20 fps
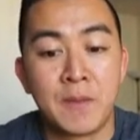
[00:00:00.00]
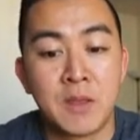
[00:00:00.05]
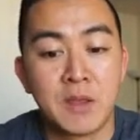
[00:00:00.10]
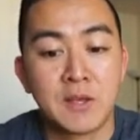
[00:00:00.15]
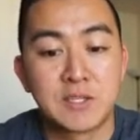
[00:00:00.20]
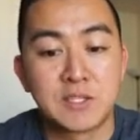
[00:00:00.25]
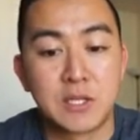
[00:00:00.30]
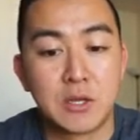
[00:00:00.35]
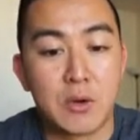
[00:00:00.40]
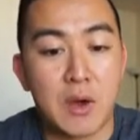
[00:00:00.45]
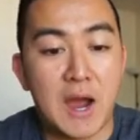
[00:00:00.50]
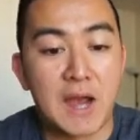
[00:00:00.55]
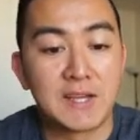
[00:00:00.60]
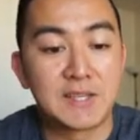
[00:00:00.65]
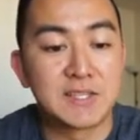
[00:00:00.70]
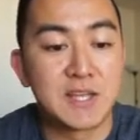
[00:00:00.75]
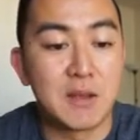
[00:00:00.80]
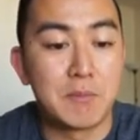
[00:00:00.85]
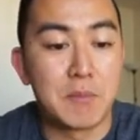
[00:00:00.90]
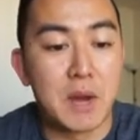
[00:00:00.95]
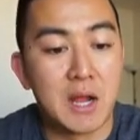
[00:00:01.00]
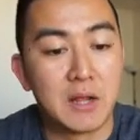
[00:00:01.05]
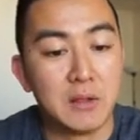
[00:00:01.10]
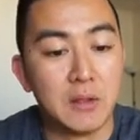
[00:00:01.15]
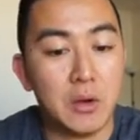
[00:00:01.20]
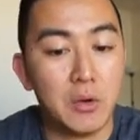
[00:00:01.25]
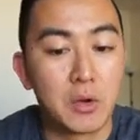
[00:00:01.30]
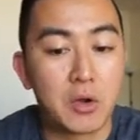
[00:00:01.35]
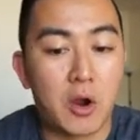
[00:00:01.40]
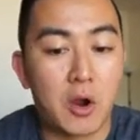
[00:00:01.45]
So I set my
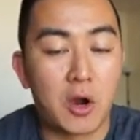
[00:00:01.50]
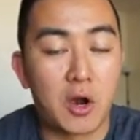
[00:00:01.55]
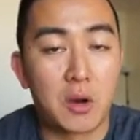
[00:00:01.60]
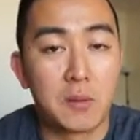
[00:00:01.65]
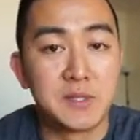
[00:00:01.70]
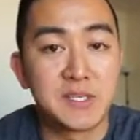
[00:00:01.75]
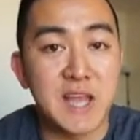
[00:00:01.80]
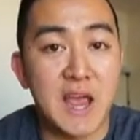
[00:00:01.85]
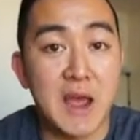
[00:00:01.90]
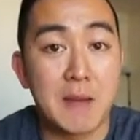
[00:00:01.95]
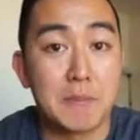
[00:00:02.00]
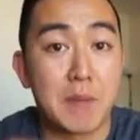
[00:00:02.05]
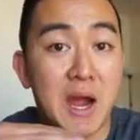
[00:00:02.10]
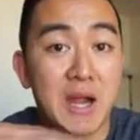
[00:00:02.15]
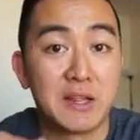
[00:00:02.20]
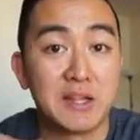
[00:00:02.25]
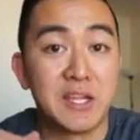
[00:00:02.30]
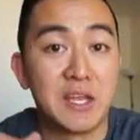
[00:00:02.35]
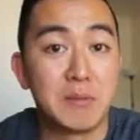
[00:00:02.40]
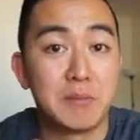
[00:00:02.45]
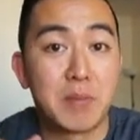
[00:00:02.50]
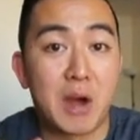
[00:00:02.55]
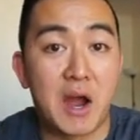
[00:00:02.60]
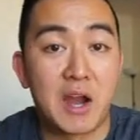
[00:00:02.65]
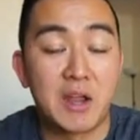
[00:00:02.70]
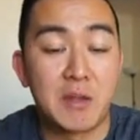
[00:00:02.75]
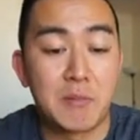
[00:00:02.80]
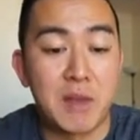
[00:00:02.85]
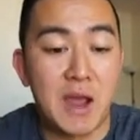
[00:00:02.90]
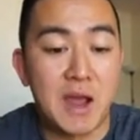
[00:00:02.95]
low carbs at my lean
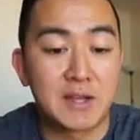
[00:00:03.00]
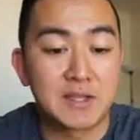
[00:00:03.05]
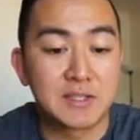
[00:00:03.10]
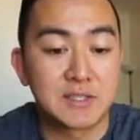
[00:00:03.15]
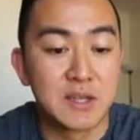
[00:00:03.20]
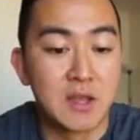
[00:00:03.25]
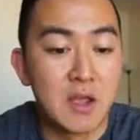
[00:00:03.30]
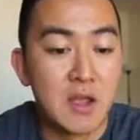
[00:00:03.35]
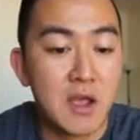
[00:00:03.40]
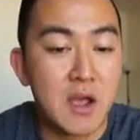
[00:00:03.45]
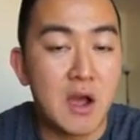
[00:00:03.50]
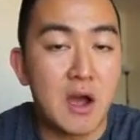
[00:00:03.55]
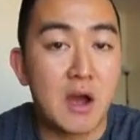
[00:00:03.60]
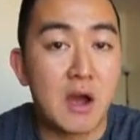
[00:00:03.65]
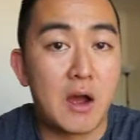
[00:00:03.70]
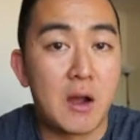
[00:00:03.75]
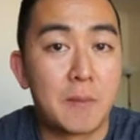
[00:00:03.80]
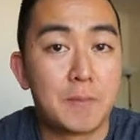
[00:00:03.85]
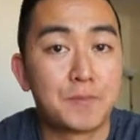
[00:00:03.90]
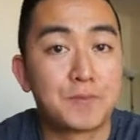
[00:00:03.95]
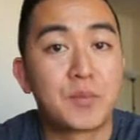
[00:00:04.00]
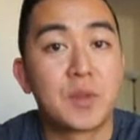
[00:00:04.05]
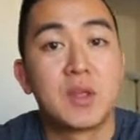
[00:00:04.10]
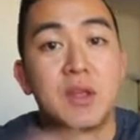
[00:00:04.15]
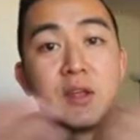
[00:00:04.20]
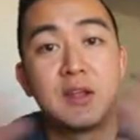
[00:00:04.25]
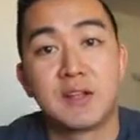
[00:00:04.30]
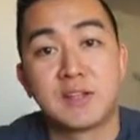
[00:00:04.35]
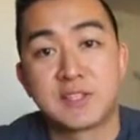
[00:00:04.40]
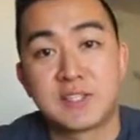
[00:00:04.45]
body mass. Um,
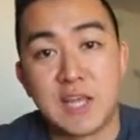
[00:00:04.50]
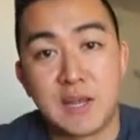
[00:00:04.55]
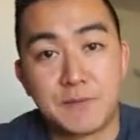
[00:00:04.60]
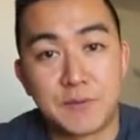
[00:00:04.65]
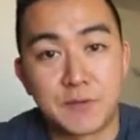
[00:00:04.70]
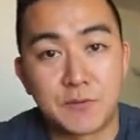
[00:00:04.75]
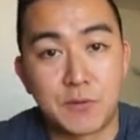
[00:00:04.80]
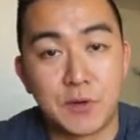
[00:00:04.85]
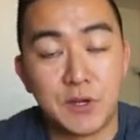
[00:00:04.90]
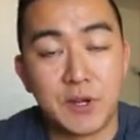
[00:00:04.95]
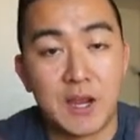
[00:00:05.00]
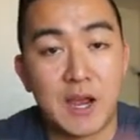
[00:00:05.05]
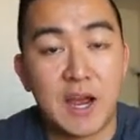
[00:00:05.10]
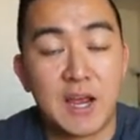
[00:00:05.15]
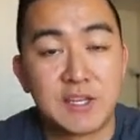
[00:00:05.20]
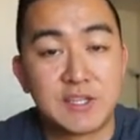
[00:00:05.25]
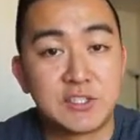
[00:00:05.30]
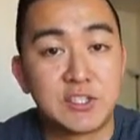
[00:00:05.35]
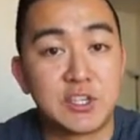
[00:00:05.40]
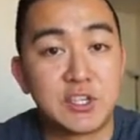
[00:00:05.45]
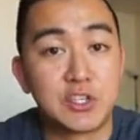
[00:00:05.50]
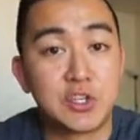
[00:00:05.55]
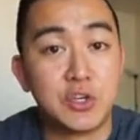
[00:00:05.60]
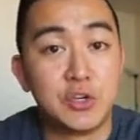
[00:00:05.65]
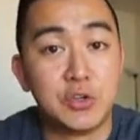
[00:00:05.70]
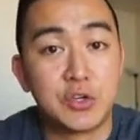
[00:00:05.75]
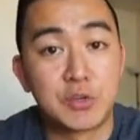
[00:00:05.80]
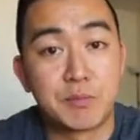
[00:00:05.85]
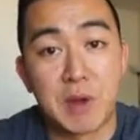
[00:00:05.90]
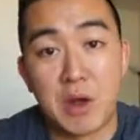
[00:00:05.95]
safest for you guys, just
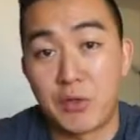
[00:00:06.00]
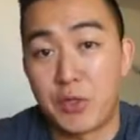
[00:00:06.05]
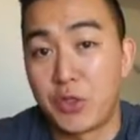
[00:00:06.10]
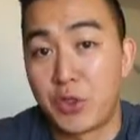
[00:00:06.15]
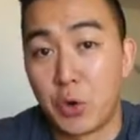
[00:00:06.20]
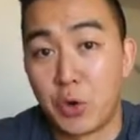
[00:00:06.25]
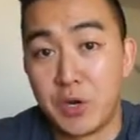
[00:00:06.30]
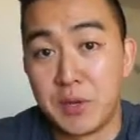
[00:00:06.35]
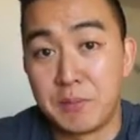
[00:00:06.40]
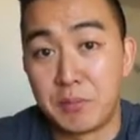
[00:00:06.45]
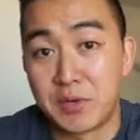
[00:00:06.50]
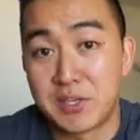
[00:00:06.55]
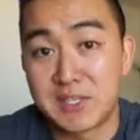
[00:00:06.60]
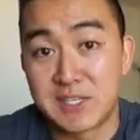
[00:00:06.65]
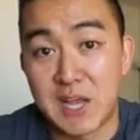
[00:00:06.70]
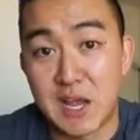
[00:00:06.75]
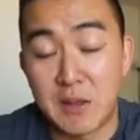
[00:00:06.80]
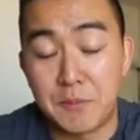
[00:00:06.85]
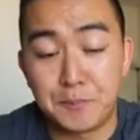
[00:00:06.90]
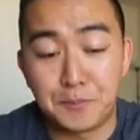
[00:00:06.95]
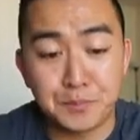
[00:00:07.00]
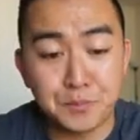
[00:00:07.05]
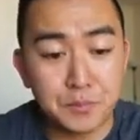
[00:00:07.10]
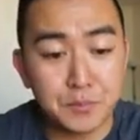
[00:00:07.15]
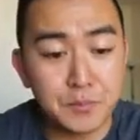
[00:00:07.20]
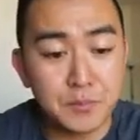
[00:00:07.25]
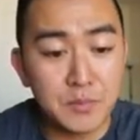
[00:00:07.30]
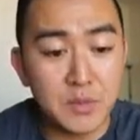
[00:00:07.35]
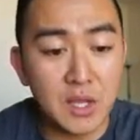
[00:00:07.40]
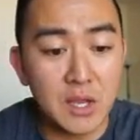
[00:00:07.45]
choose about 30%.
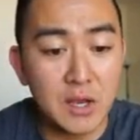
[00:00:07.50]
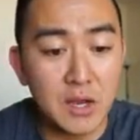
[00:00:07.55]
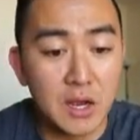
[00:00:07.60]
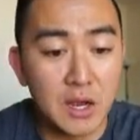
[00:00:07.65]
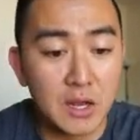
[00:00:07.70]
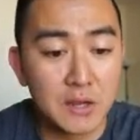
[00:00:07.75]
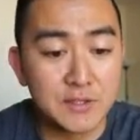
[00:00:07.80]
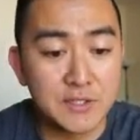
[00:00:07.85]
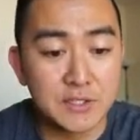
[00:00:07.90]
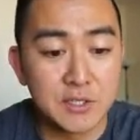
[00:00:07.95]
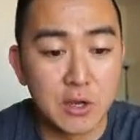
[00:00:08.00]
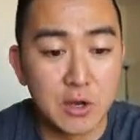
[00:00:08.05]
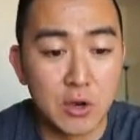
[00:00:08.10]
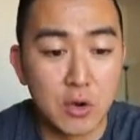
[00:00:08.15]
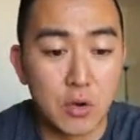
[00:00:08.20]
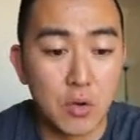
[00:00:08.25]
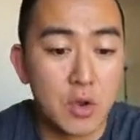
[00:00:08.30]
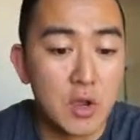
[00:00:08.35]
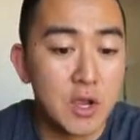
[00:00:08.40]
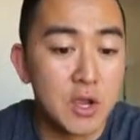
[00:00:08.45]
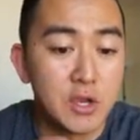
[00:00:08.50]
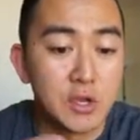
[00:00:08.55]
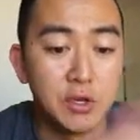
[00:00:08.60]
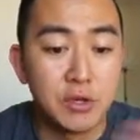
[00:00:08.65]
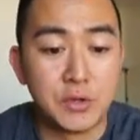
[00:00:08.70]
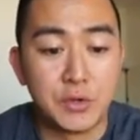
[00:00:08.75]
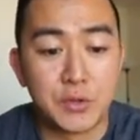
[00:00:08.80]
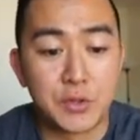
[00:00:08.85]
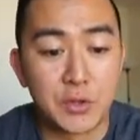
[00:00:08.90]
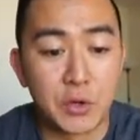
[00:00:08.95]
Uh, so you can
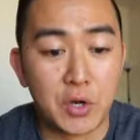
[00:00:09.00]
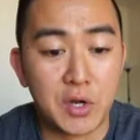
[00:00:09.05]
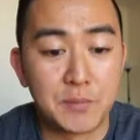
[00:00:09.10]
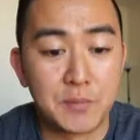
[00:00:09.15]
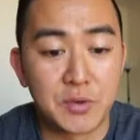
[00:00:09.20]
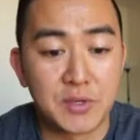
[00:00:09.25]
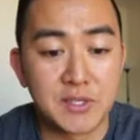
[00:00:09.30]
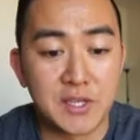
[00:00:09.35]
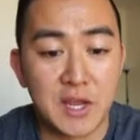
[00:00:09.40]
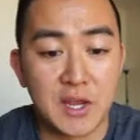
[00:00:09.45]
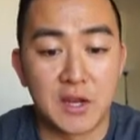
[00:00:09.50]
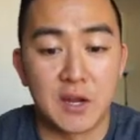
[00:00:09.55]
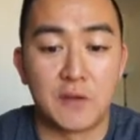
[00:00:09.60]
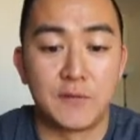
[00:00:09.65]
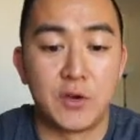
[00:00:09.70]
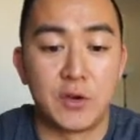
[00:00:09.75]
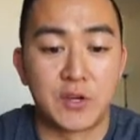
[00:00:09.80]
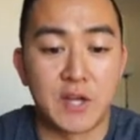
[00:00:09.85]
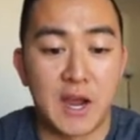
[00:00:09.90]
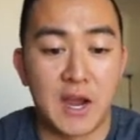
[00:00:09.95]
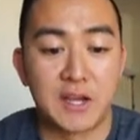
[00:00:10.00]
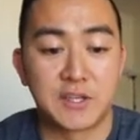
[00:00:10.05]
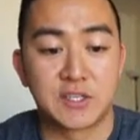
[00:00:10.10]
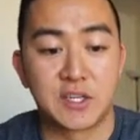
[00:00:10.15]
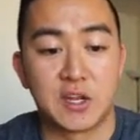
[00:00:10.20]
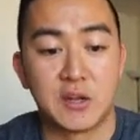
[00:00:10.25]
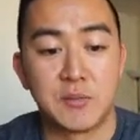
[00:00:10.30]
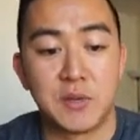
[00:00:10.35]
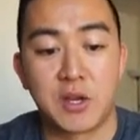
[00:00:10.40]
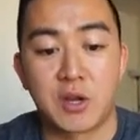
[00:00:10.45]
do 30% of your diet's
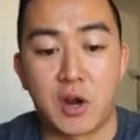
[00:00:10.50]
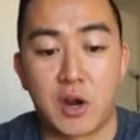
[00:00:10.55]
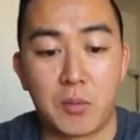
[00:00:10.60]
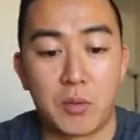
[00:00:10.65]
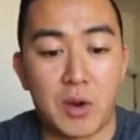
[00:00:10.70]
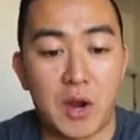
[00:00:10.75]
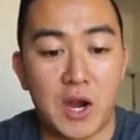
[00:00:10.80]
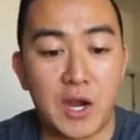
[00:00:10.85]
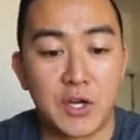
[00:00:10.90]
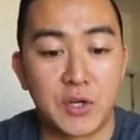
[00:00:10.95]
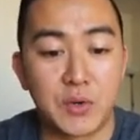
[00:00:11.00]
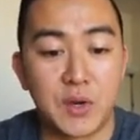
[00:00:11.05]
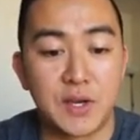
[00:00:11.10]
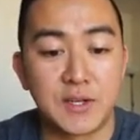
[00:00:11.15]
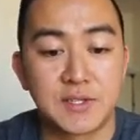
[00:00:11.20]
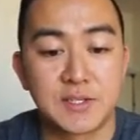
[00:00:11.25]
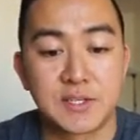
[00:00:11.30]
going to be carbohydrates.